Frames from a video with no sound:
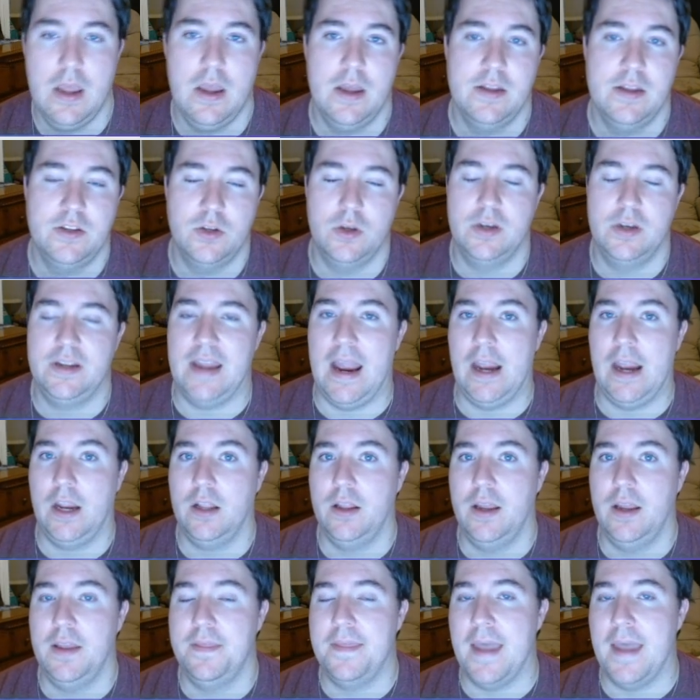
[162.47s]
So to
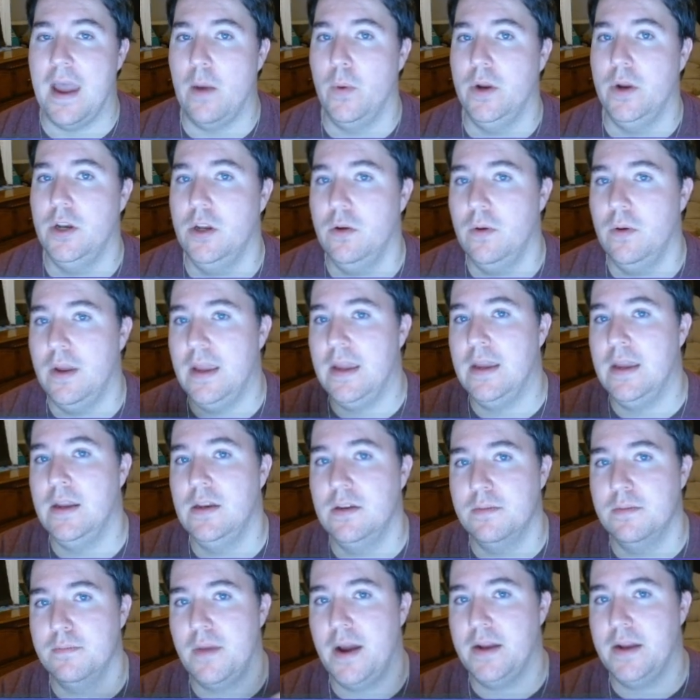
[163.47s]
calculate that, we do
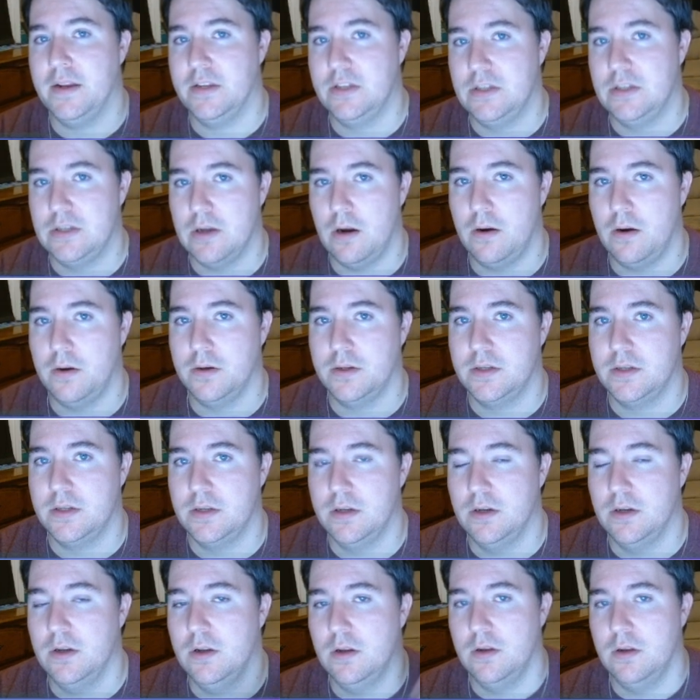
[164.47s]
end minus start
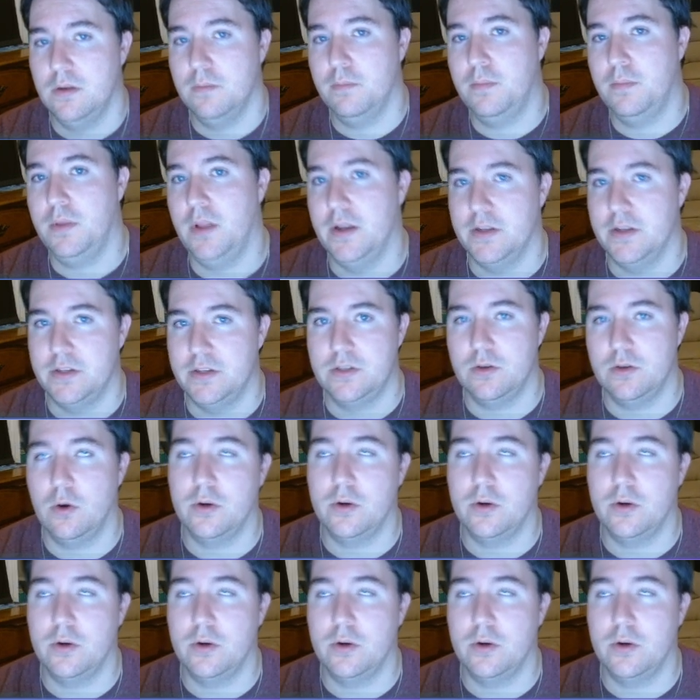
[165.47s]
minus